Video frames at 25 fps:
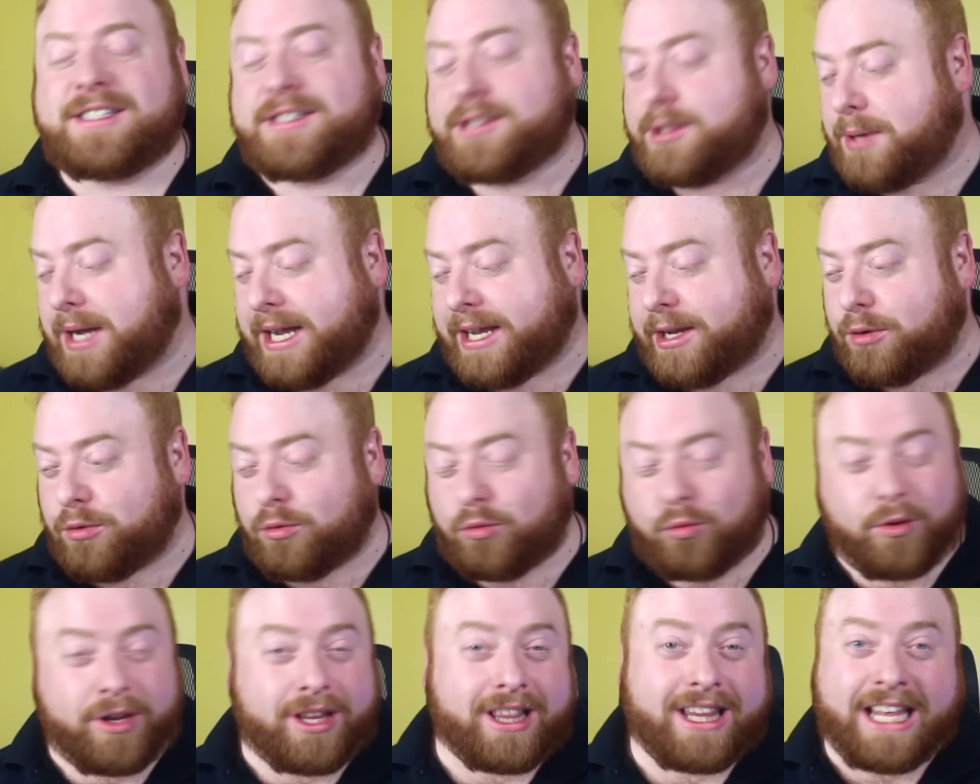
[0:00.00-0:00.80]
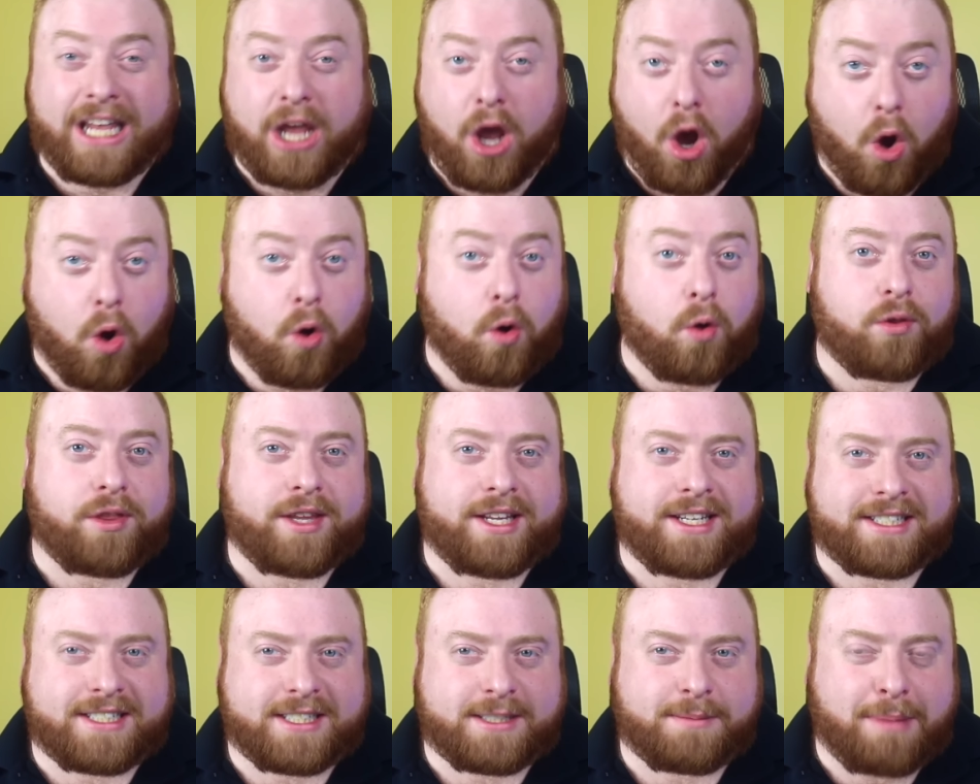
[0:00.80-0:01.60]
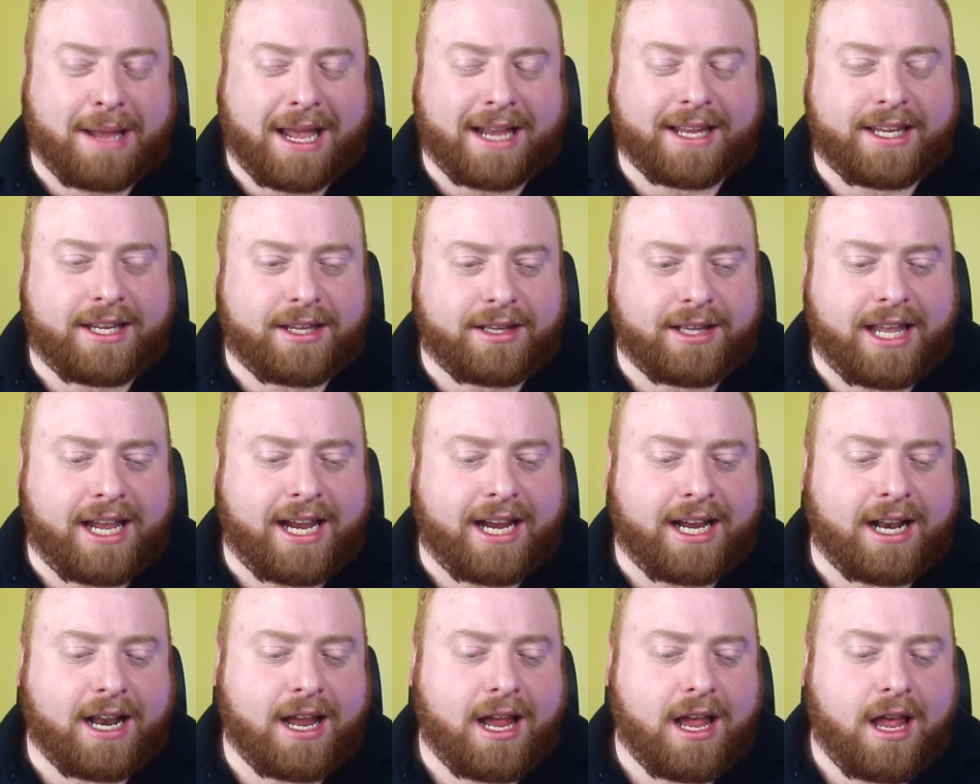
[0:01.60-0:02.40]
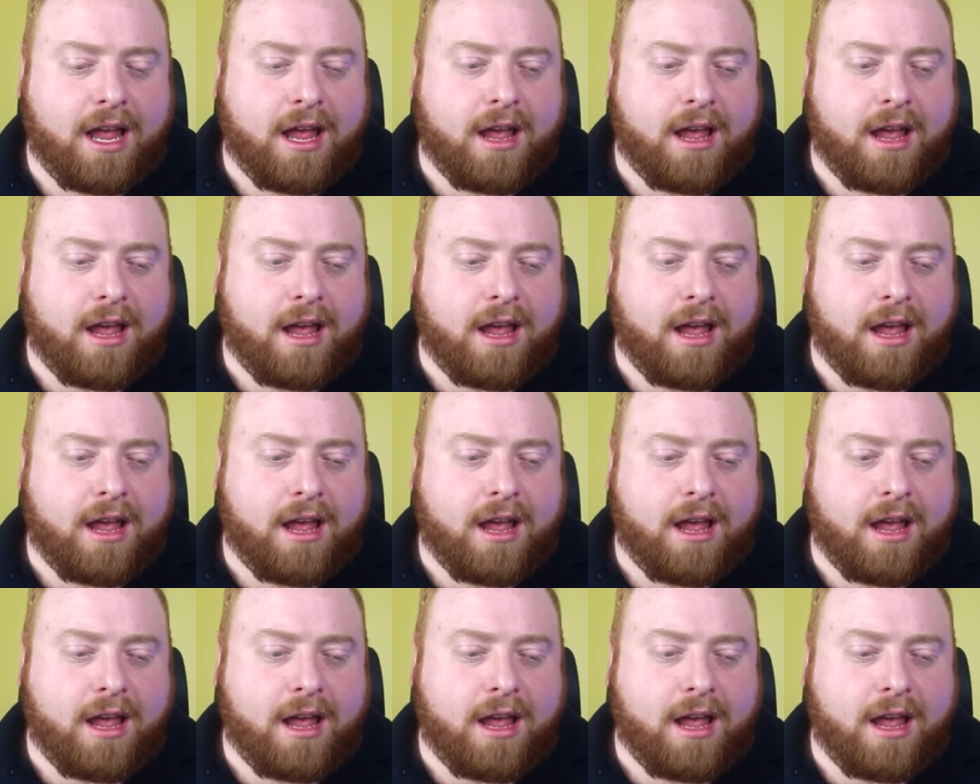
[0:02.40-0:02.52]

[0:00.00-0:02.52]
so I can really only speculate.